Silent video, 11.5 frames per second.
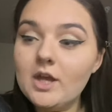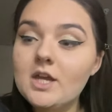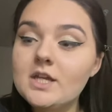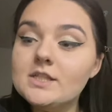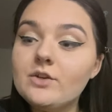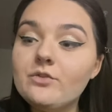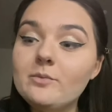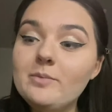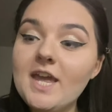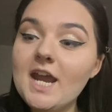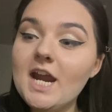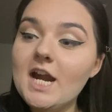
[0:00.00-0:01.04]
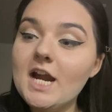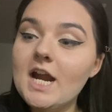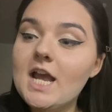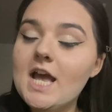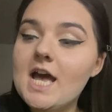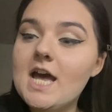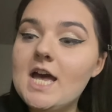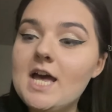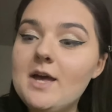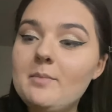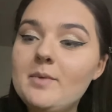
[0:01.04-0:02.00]
So from there,
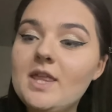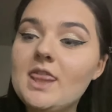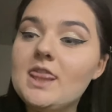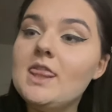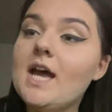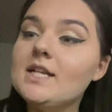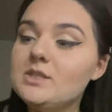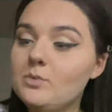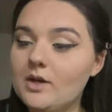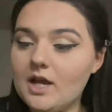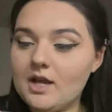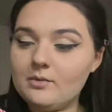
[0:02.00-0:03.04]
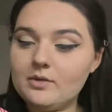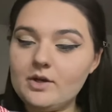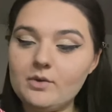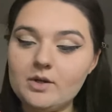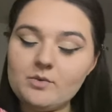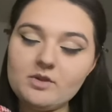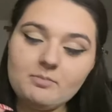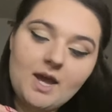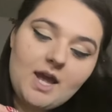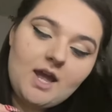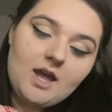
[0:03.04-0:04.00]
that's when I will go in with
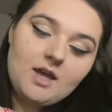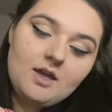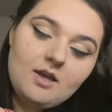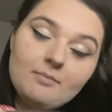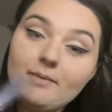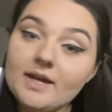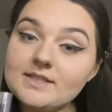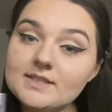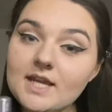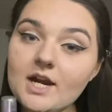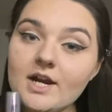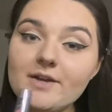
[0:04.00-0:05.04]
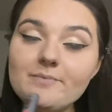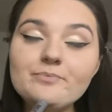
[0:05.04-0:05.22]
my mascara.